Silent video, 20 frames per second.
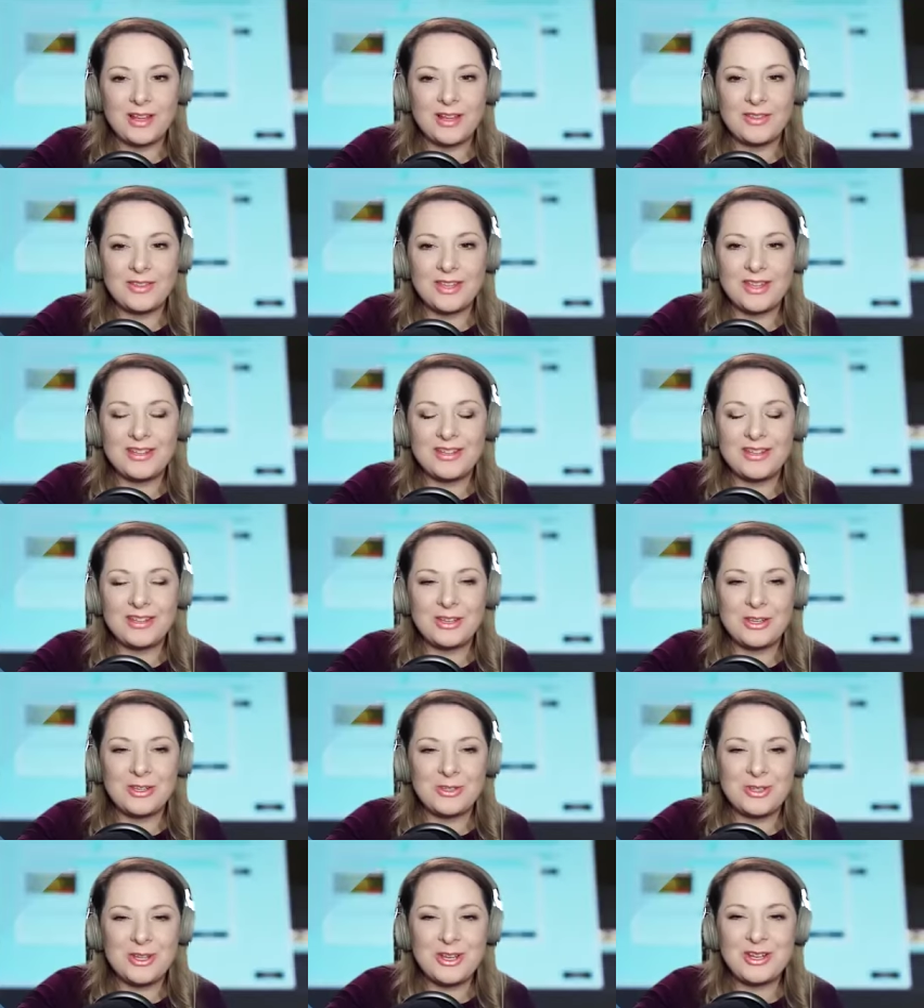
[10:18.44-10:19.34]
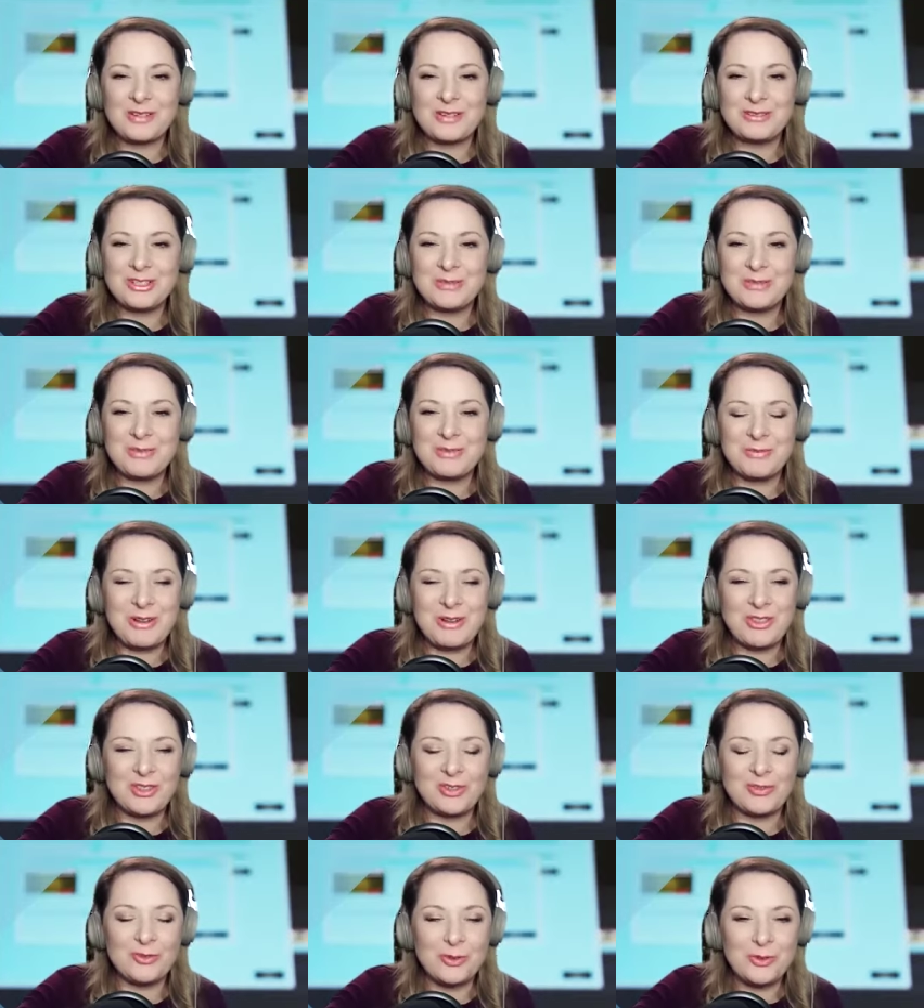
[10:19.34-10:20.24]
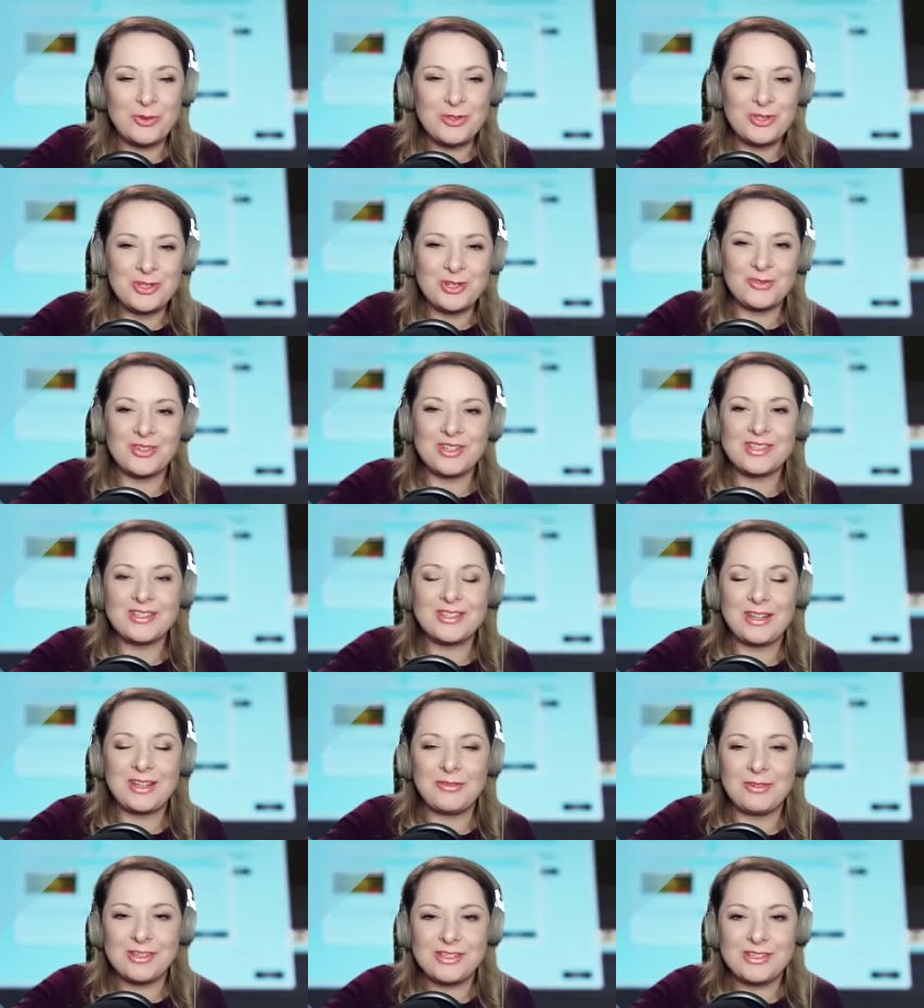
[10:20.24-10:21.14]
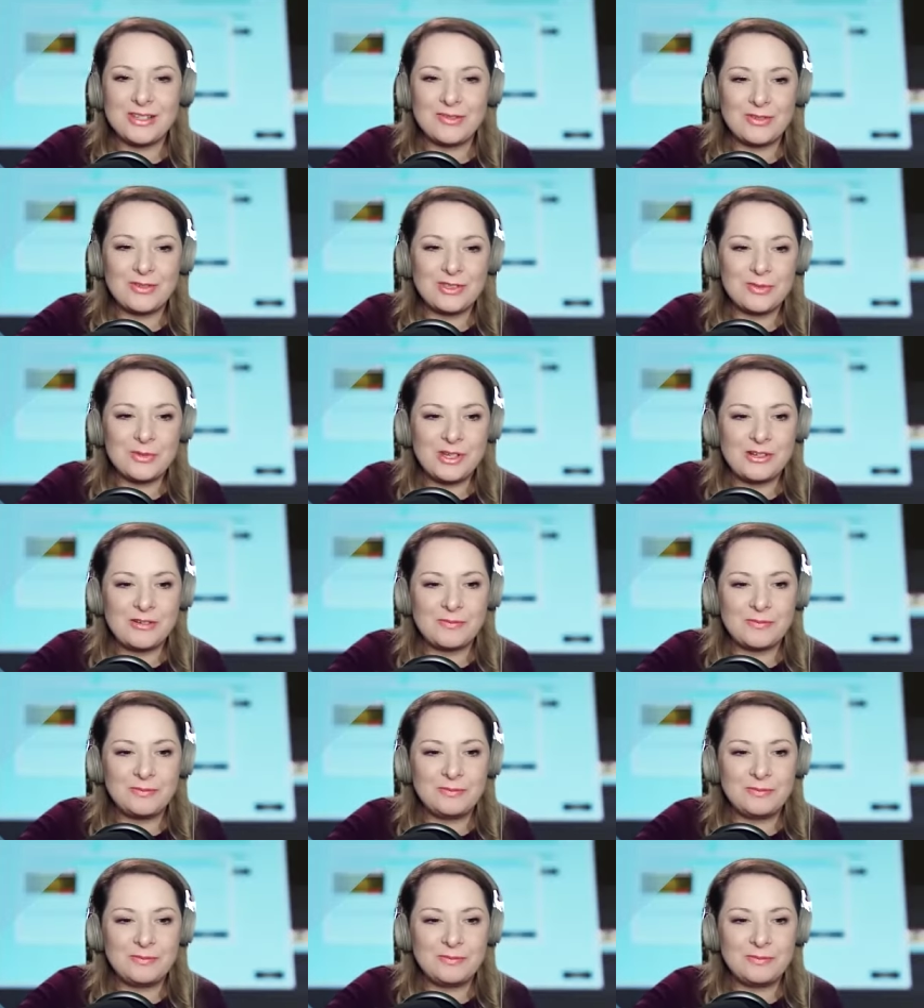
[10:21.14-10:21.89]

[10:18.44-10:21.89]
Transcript: And then can you talk a little bit about the food service they receive as well?